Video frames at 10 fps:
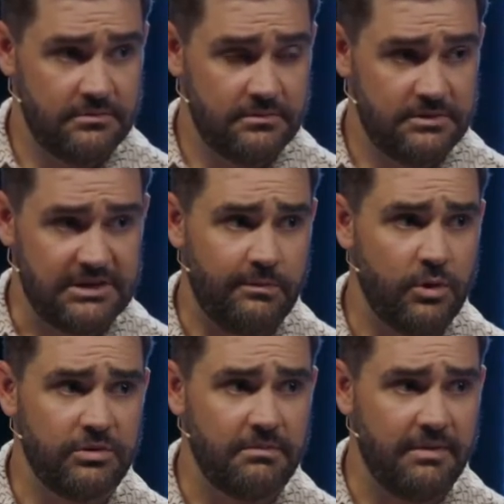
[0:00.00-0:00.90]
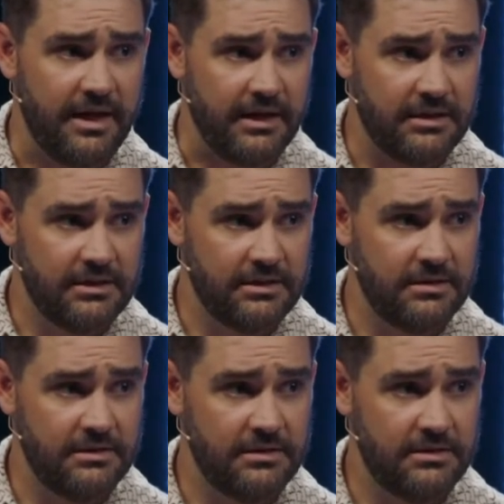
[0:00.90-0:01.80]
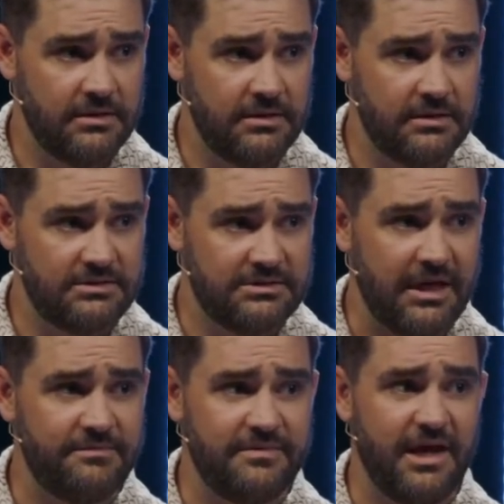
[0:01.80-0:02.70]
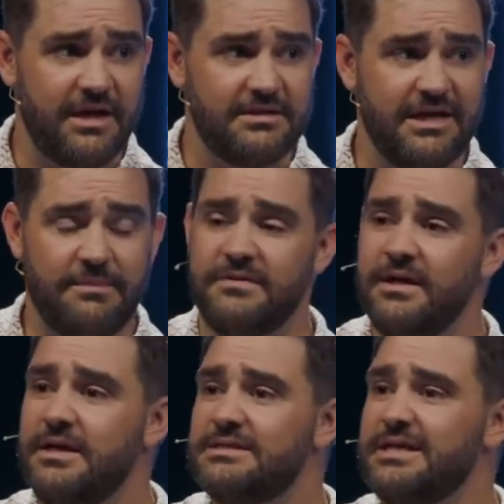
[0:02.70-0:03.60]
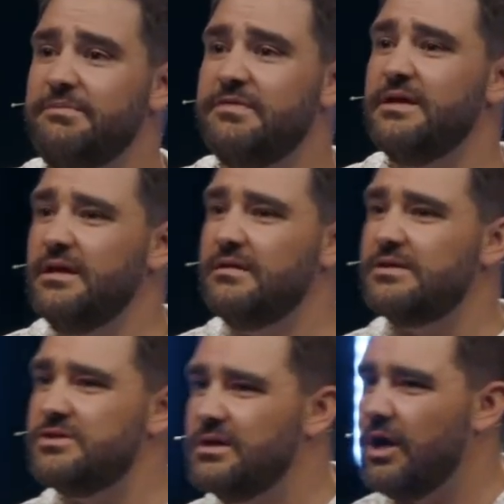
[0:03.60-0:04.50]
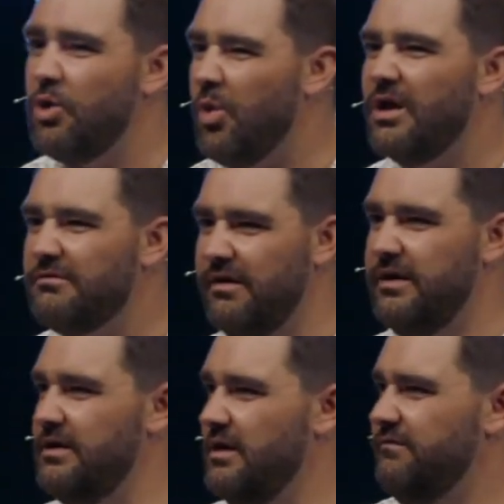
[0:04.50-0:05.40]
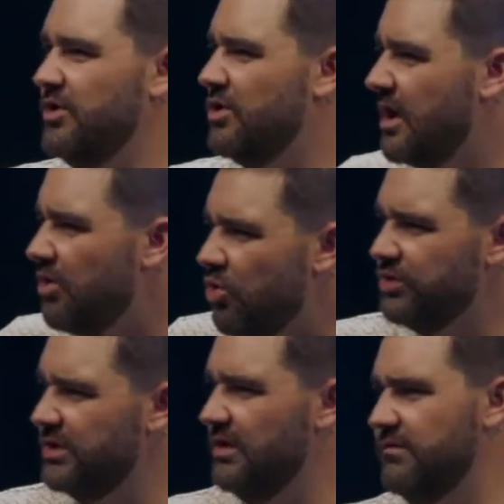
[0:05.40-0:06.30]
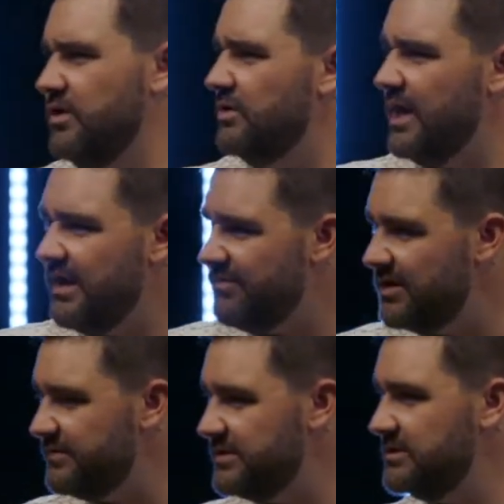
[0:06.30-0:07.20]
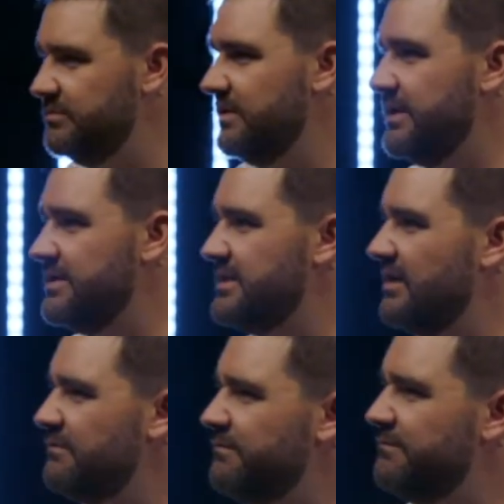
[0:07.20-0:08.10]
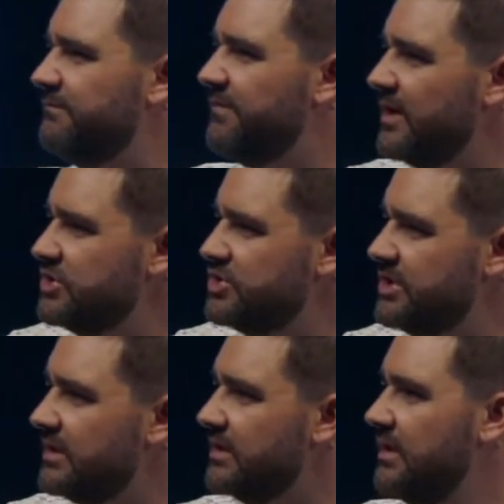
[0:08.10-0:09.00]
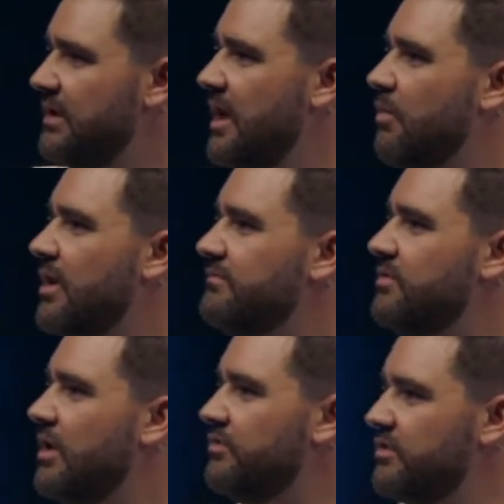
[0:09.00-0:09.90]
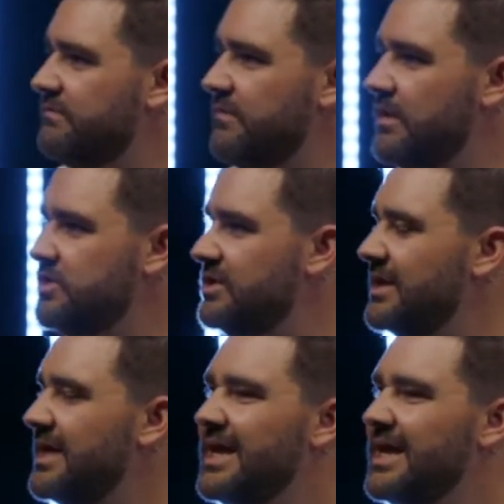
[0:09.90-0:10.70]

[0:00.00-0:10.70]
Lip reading: Stop holding back. Stop thinking that you're not qualified enough, or you're not old enough, or you don't have enough experience, and function in what I've called you to function in.